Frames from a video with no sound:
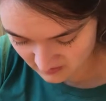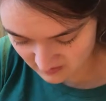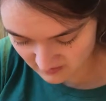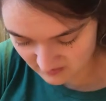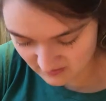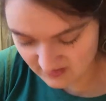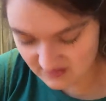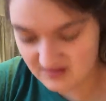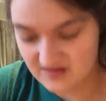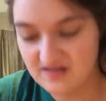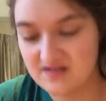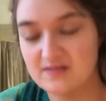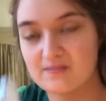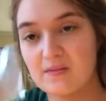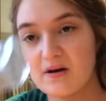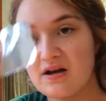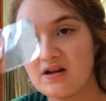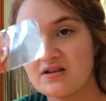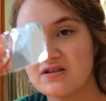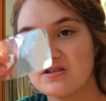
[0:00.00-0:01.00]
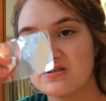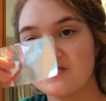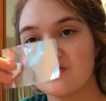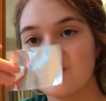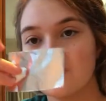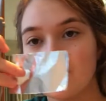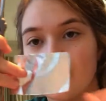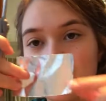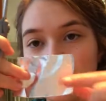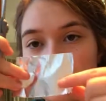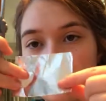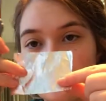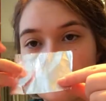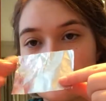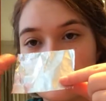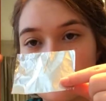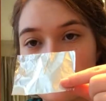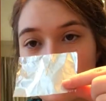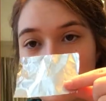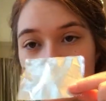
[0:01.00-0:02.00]
maybe this much for my big
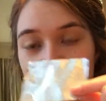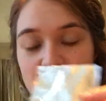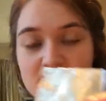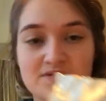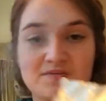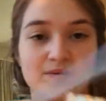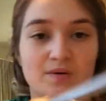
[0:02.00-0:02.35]
toe. It's